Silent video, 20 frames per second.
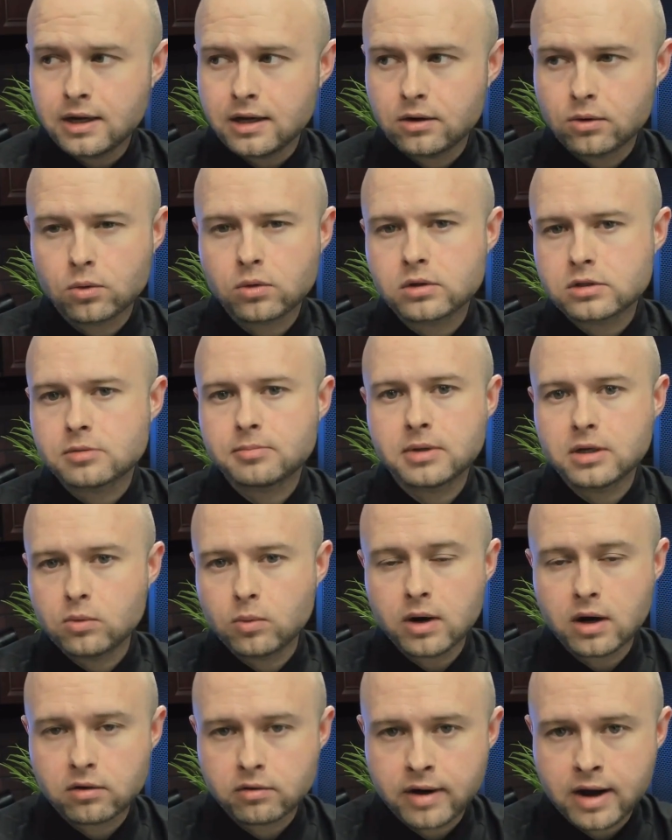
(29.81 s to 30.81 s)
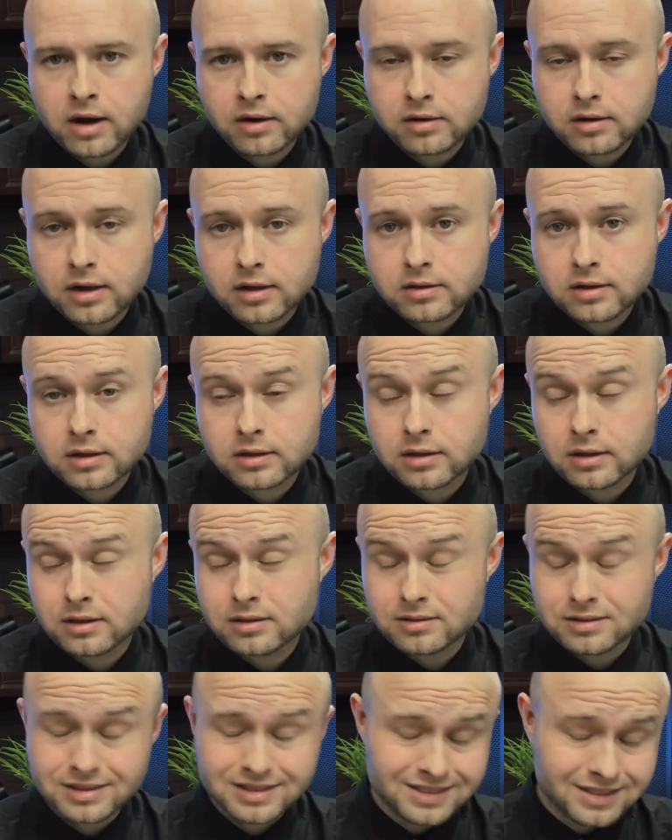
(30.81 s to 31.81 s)
In order to be well-rounded, I think
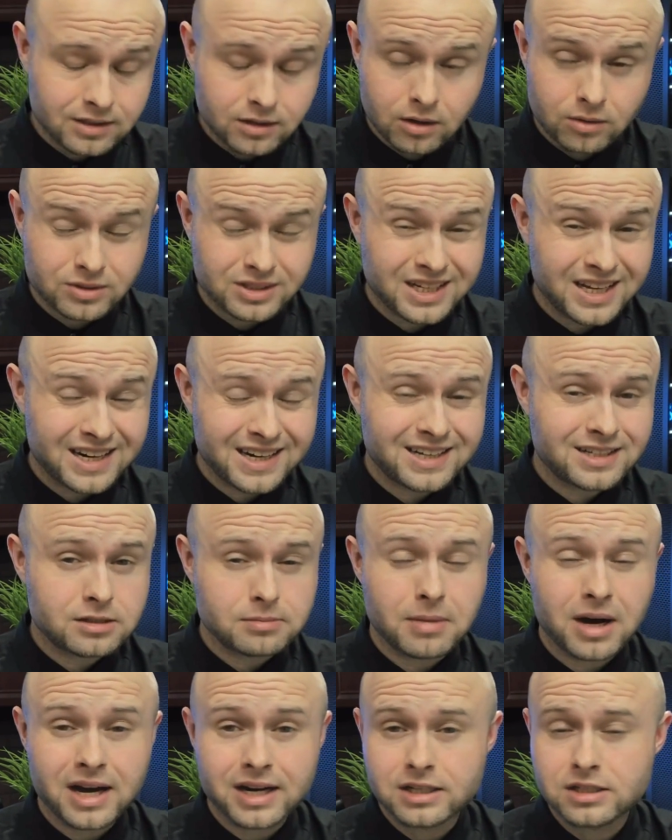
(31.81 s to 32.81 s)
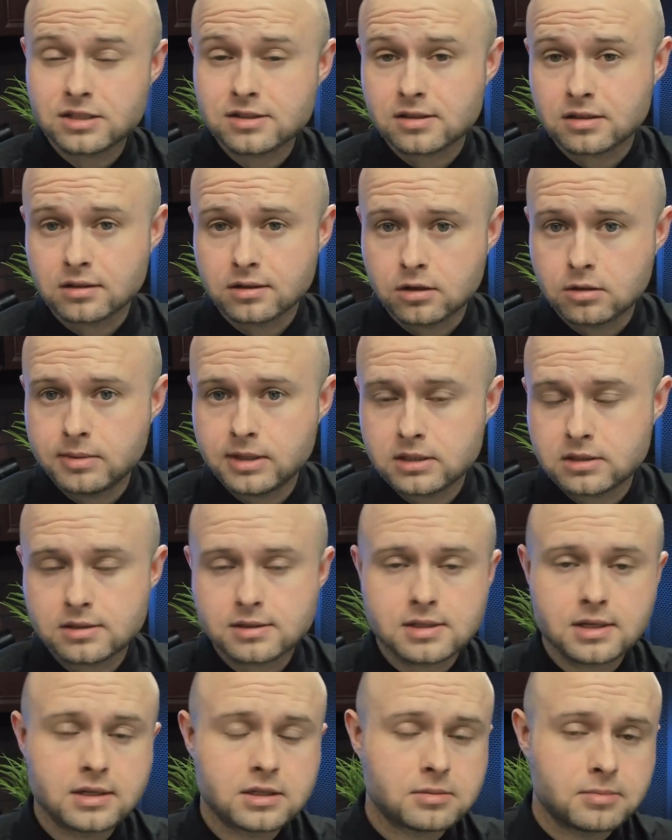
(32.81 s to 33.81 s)
that, getting into mining just a little bit,
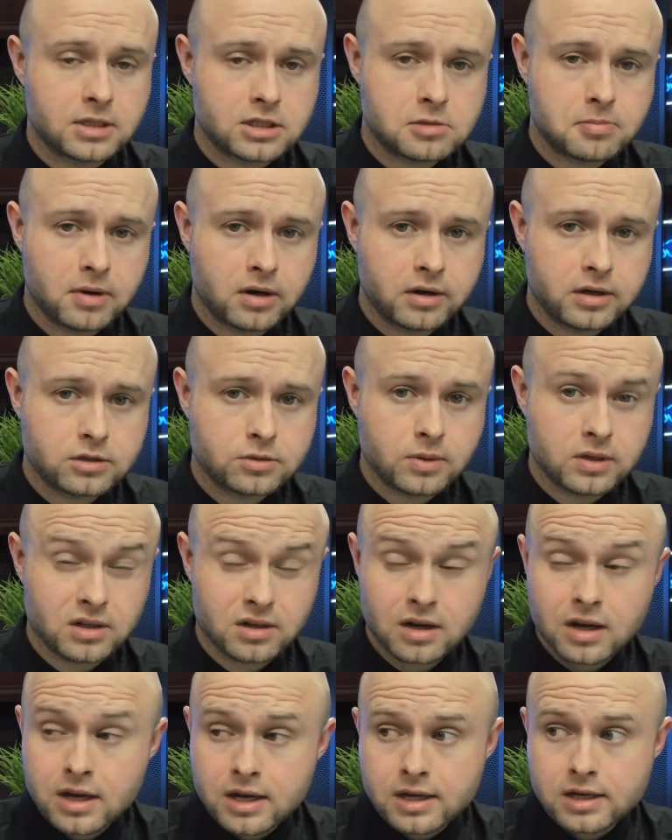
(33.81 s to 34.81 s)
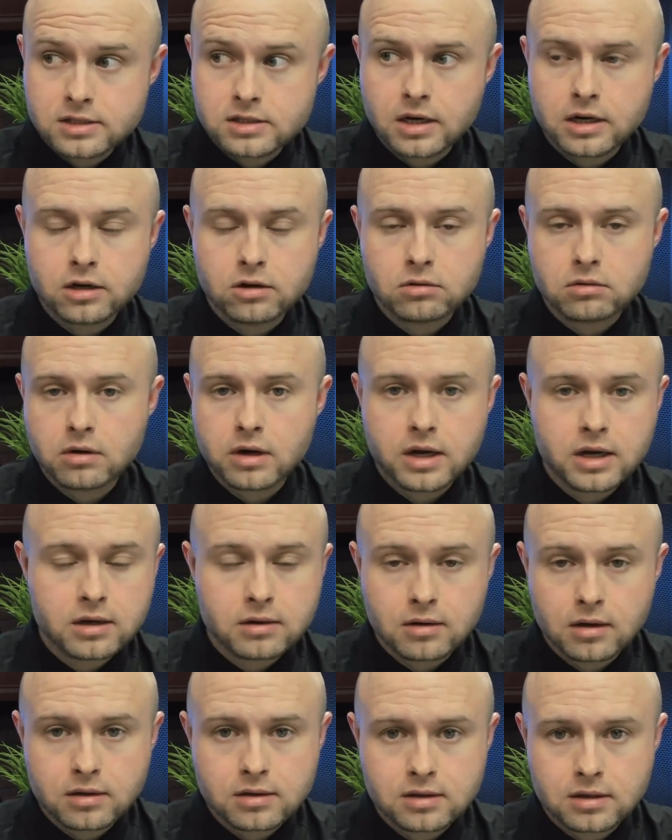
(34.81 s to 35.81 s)
just to get some experience with it, is a
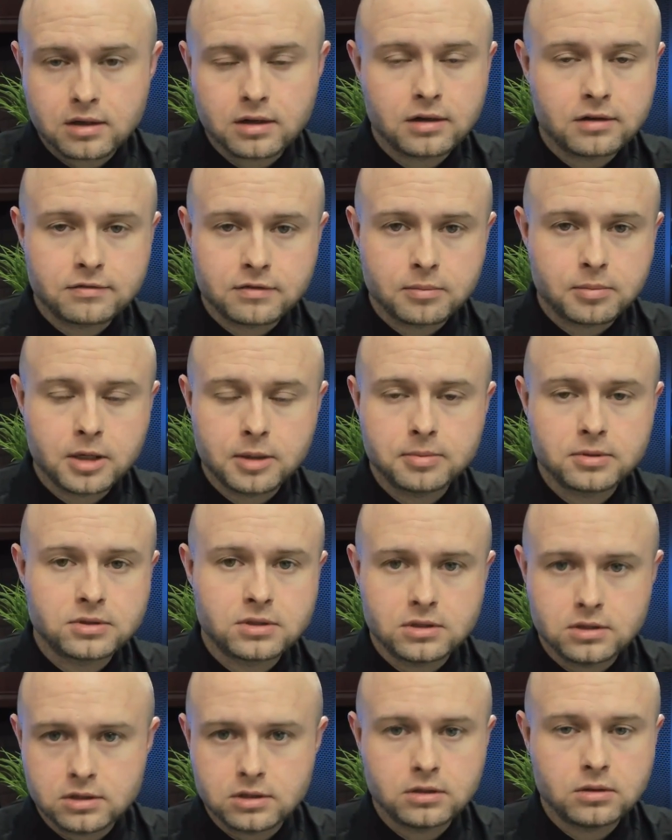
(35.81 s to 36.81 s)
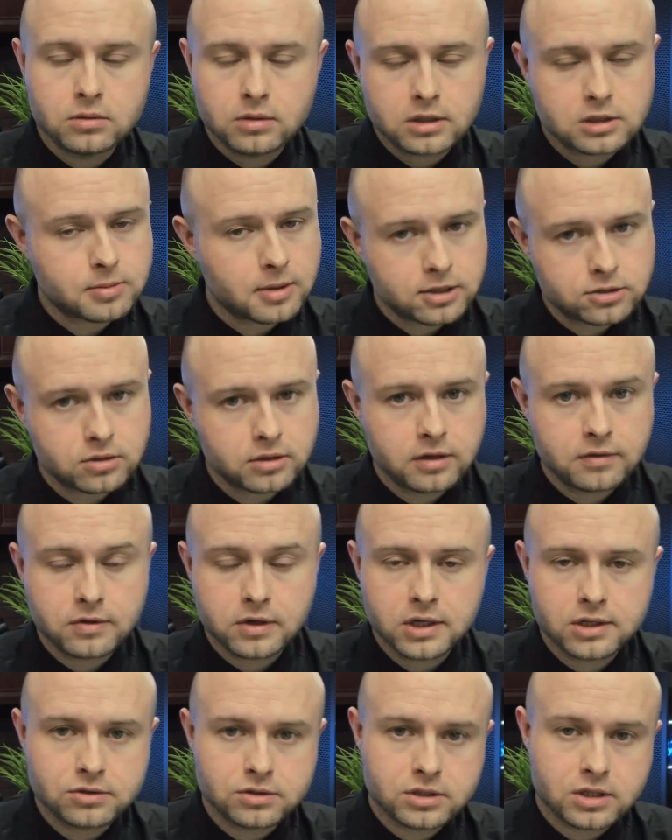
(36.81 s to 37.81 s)
great thing for people to do, especially if
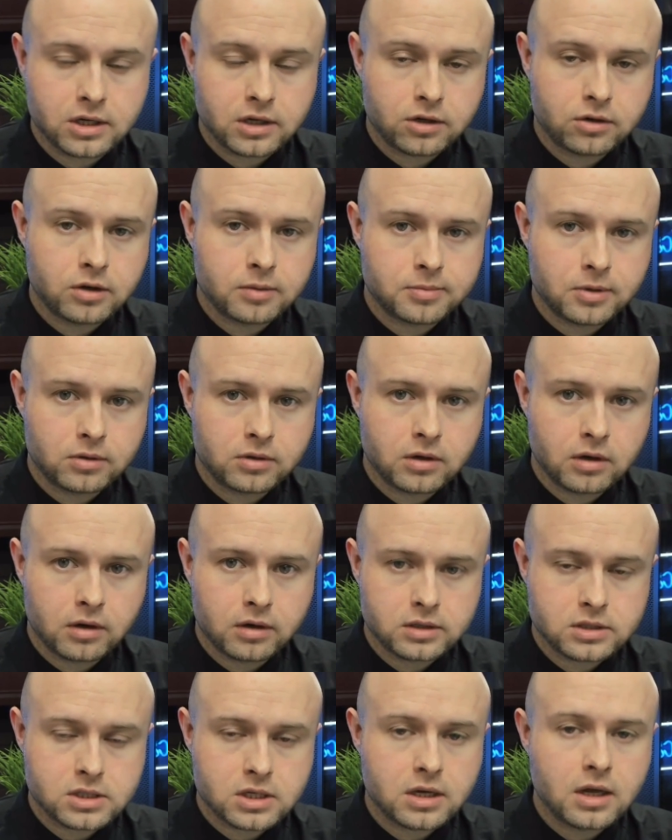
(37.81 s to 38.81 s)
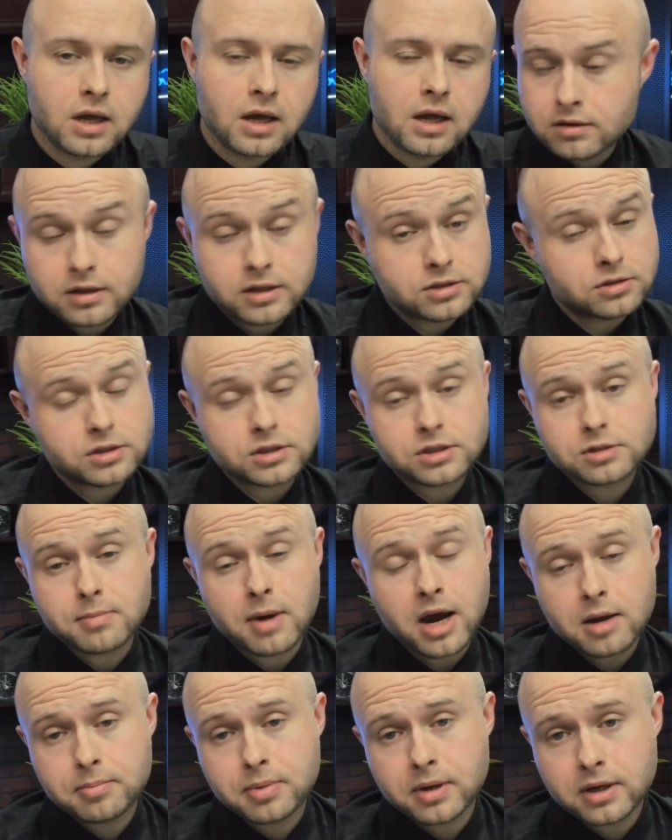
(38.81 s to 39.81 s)
you're interested in cryptocurrency. But these are just
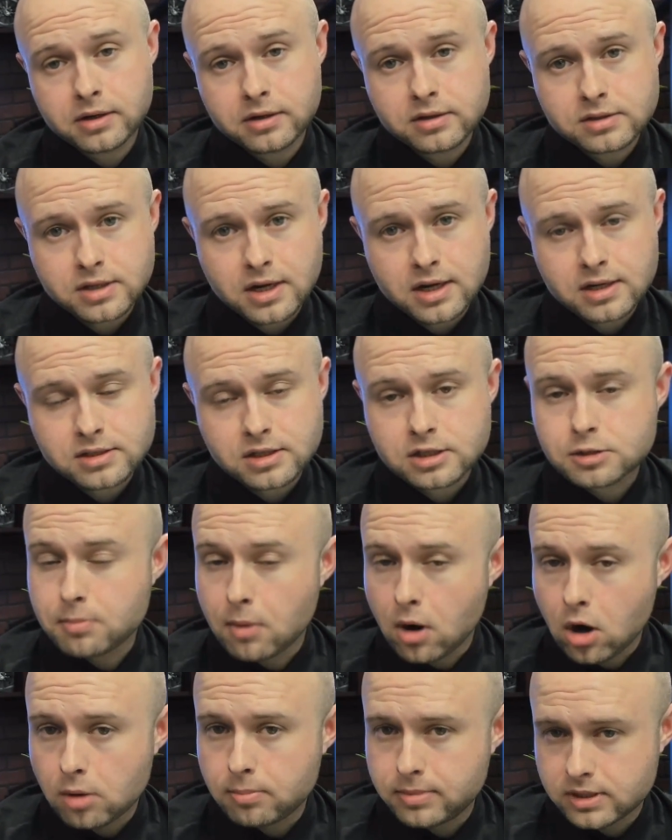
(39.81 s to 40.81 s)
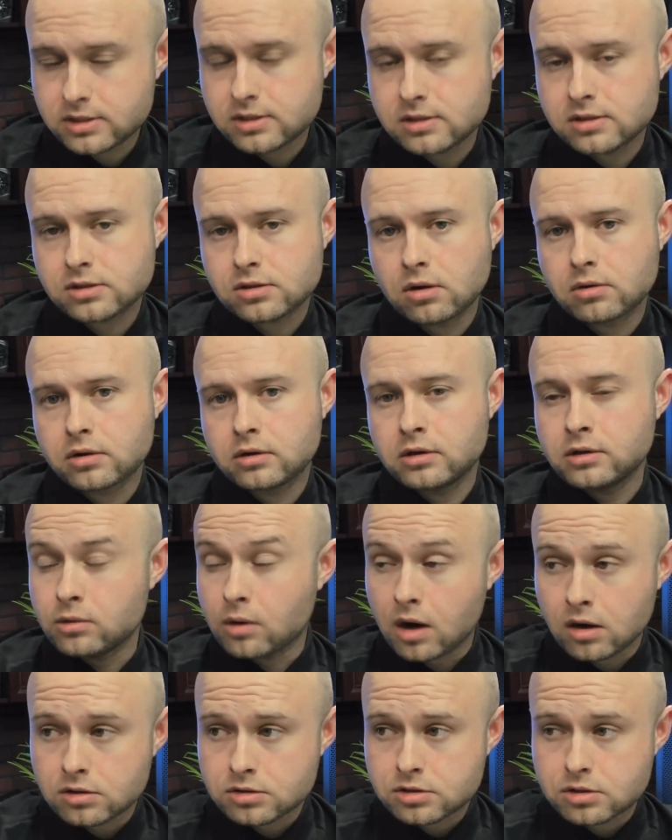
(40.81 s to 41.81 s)
my opinions as a small business owner who
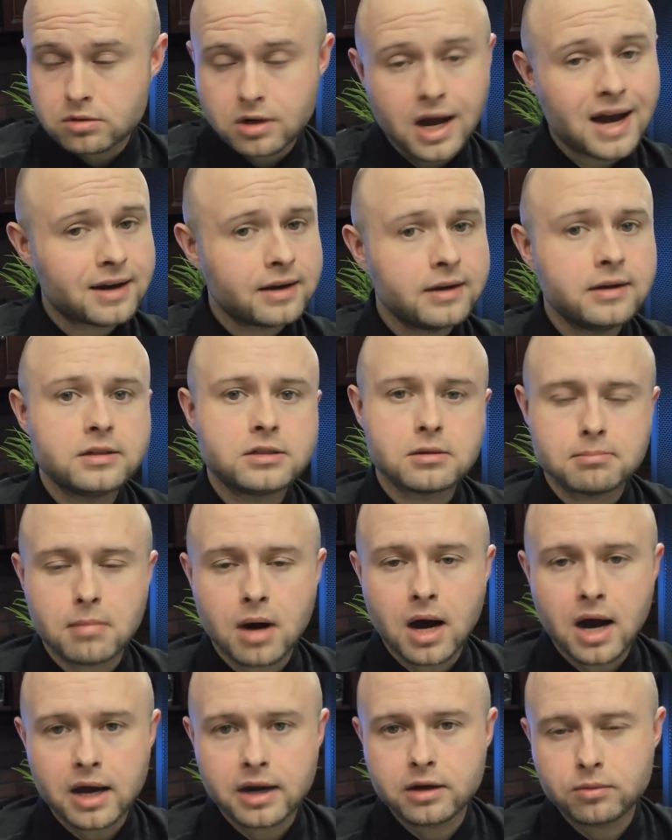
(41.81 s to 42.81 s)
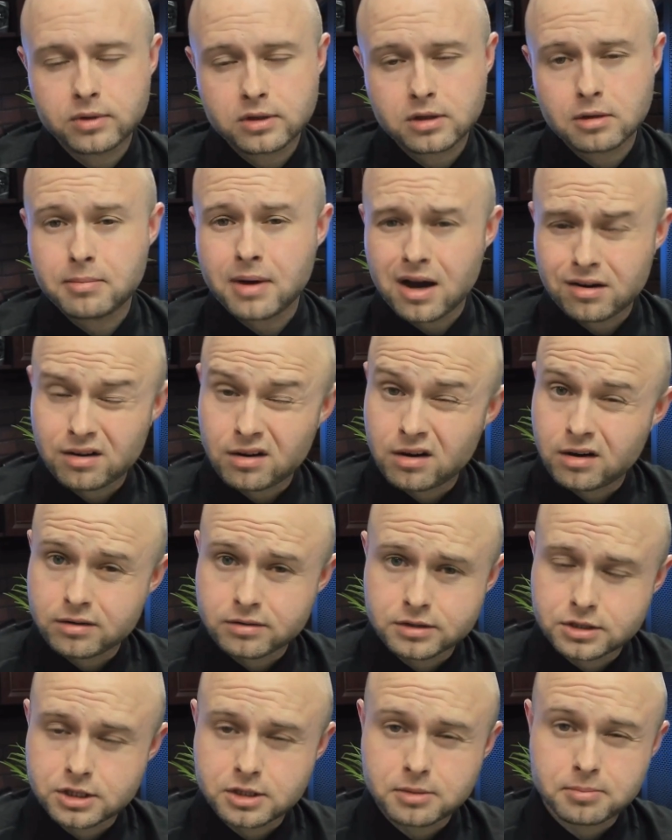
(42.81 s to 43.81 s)
also got into mining with about
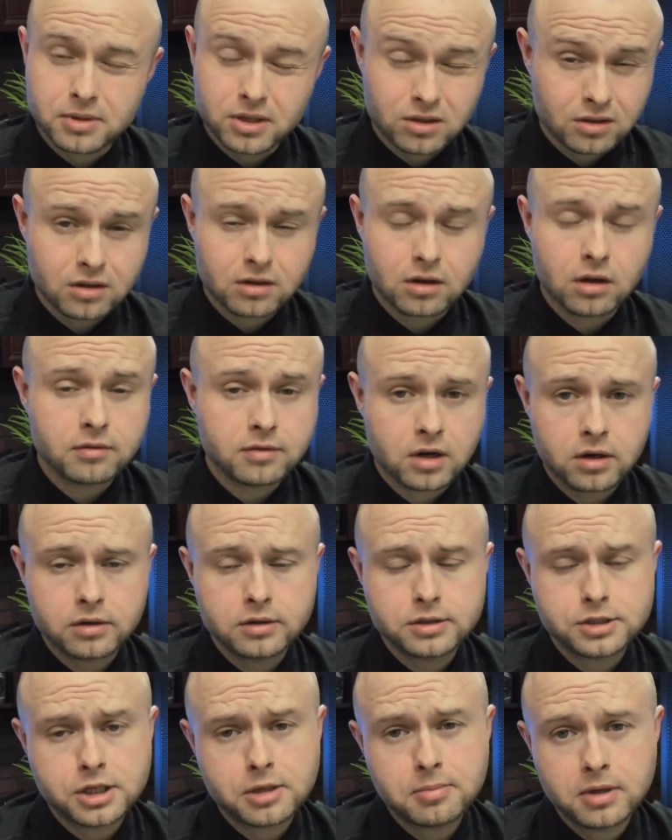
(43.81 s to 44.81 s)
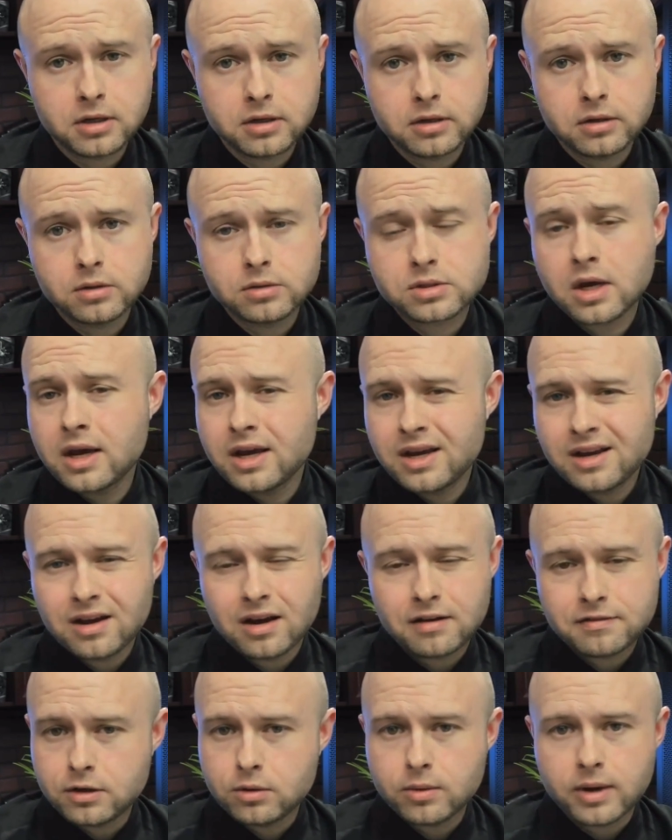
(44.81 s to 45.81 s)
100 GPU, a little over 100 GPUs,
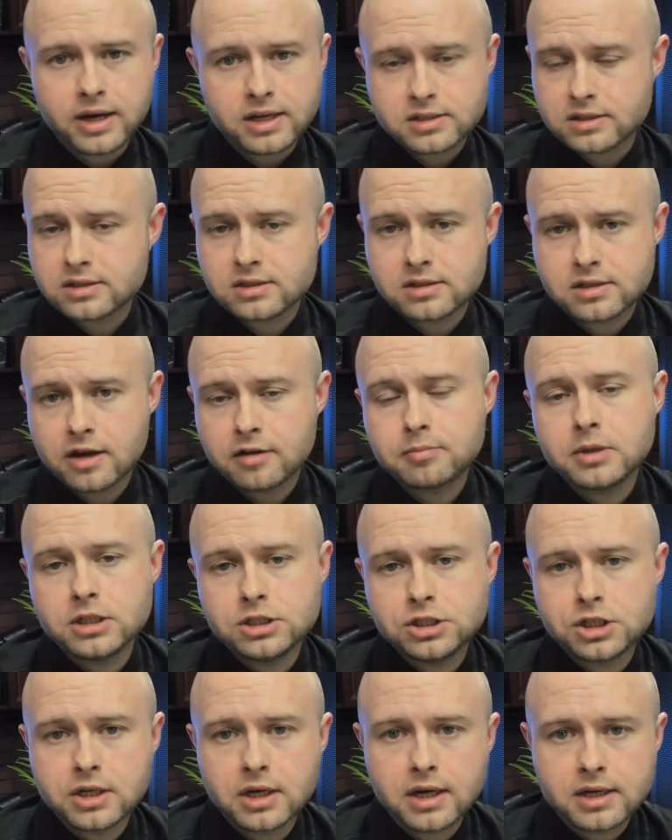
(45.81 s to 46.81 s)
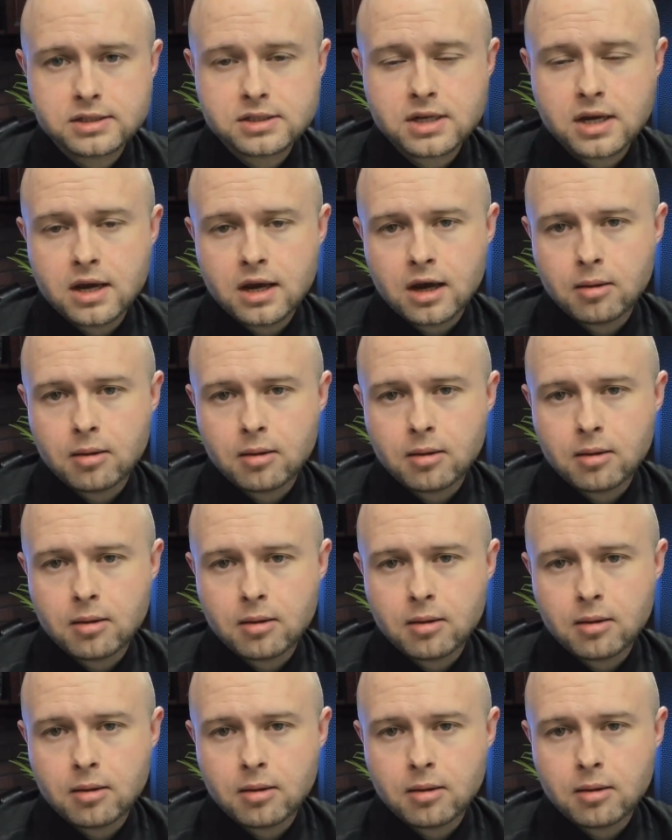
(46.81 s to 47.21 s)
a few ASICs and FPGAs.